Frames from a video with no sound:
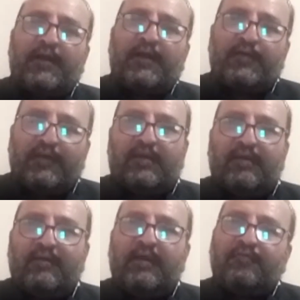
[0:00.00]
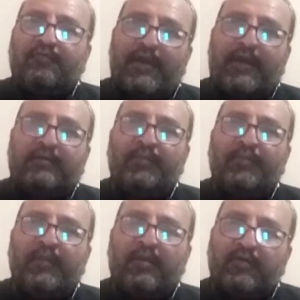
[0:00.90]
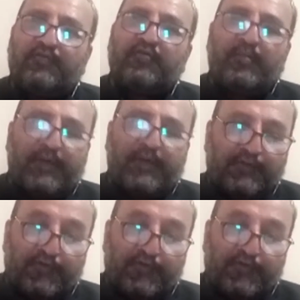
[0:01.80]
a teacher with good aptitude of teaching.